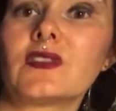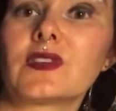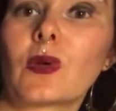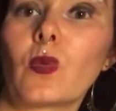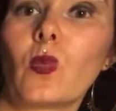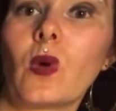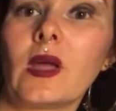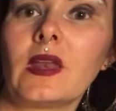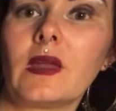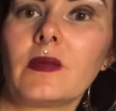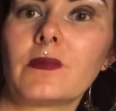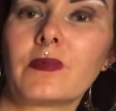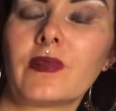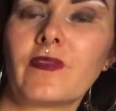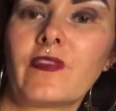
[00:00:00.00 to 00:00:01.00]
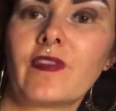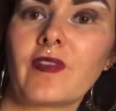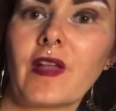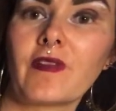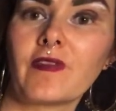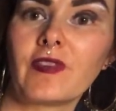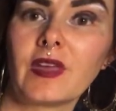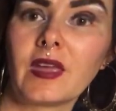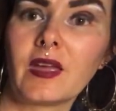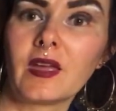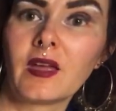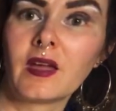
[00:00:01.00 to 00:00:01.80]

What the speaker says: are white and fluffy.